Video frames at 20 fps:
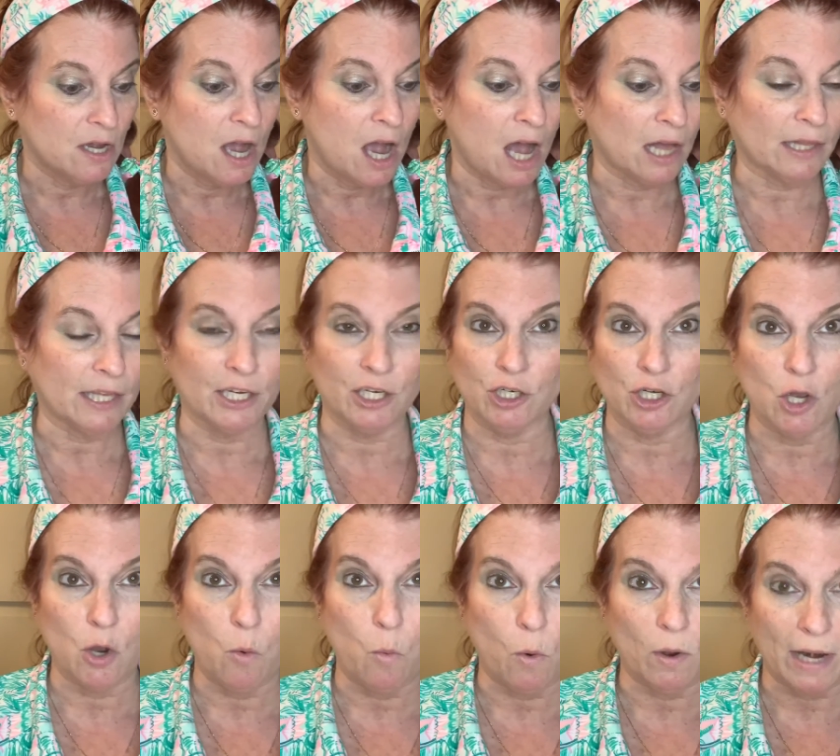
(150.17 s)
I'll let you
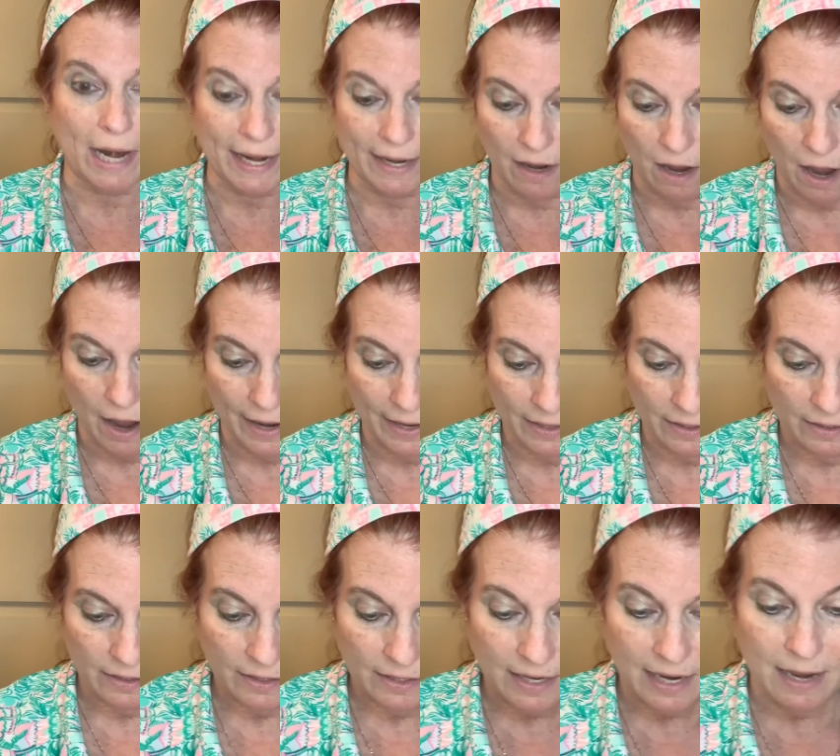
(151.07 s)
know what I got
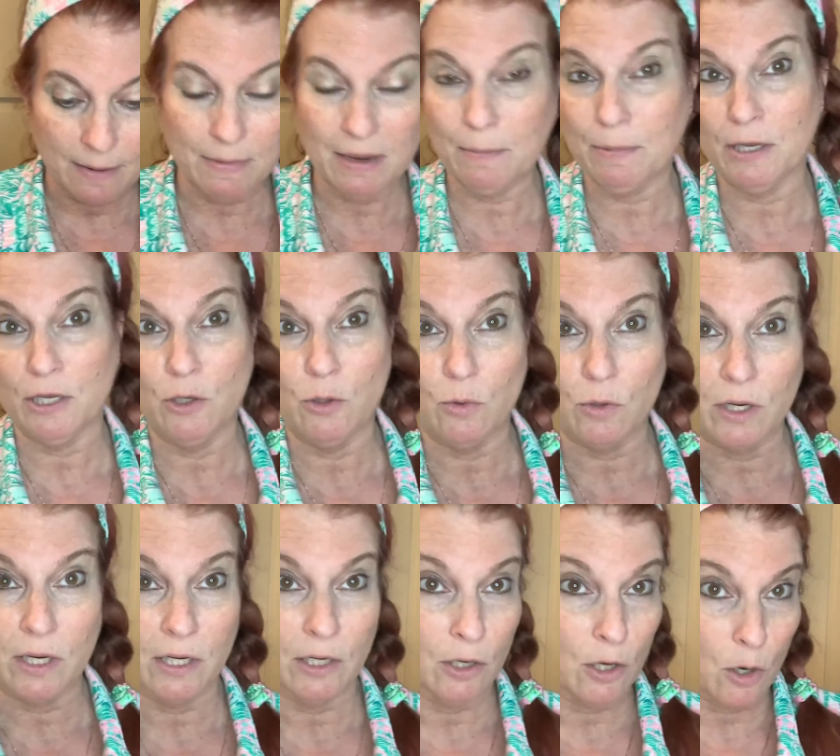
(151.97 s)
and maybe you
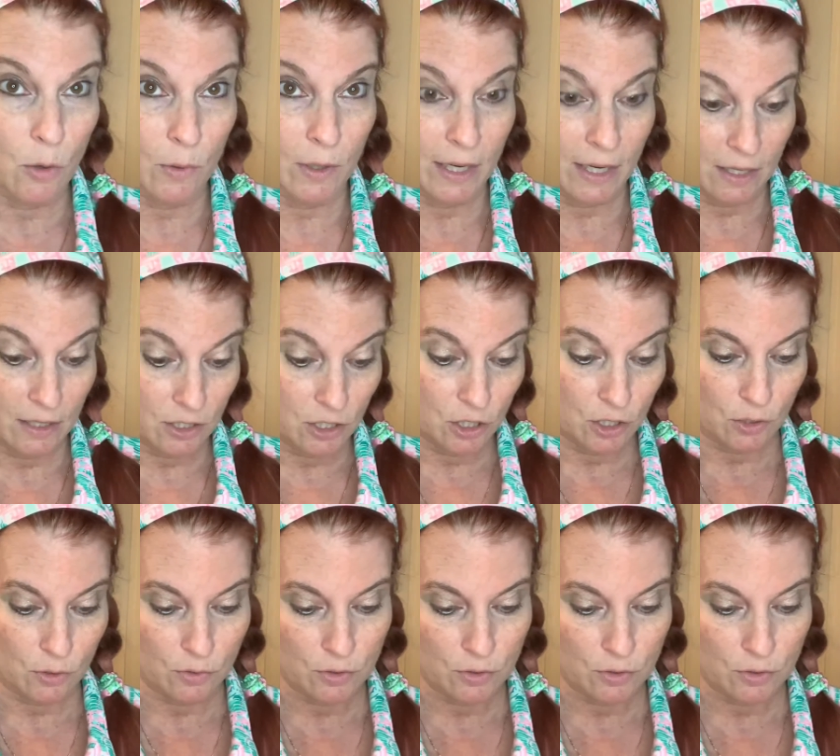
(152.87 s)
can go and get it too.